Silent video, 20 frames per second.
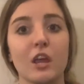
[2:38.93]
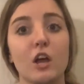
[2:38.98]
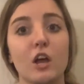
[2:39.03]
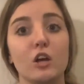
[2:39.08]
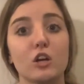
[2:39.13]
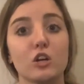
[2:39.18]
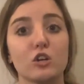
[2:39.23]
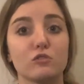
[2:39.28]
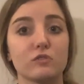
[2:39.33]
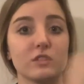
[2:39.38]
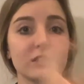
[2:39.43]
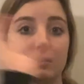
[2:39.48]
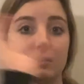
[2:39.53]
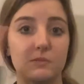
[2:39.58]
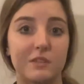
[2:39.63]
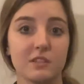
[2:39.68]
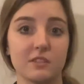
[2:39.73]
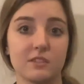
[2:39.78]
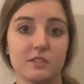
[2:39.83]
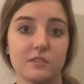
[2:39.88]

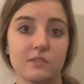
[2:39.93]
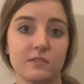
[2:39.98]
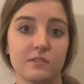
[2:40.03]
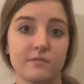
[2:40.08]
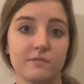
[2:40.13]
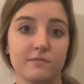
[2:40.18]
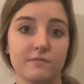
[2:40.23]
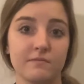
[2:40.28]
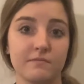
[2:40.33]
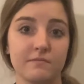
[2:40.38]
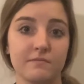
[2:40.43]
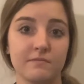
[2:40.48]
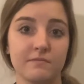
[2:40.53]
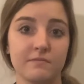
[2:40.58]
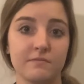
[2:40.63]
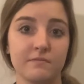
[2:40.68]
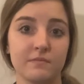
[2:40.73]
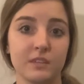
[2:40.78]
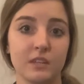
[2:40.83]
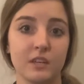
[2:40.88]
Christmas.
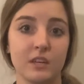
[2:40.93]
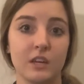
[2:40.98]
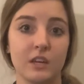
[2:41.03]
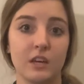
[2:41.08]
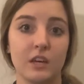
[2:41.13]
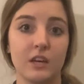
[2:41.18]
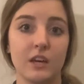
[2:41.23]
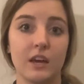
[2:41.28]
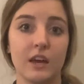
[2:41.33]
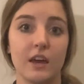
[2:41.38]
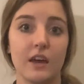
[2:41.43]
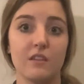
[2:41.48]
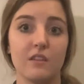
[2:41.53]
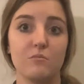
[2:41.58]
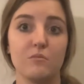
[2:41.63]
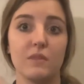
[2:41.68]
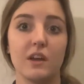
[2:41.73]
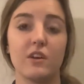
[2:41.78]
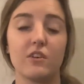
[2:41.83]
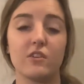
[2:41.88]
And
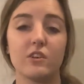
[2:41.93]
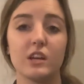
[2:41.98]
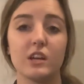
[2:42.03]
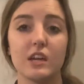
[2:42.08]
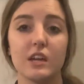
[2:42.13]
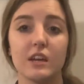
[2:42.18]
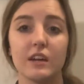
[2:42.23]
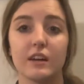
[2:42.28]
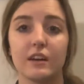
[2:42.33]
Merry,